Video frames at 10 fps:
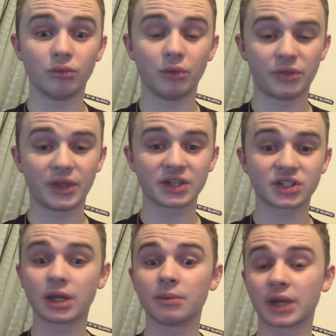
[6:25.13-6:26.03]
with that
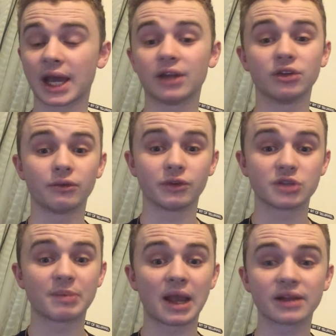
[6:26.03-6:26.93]
same kind of
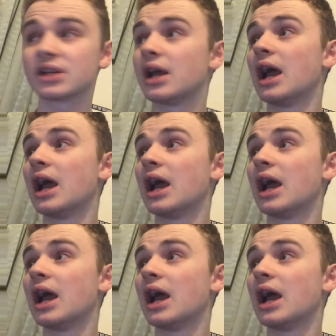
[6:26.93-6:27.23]
respect.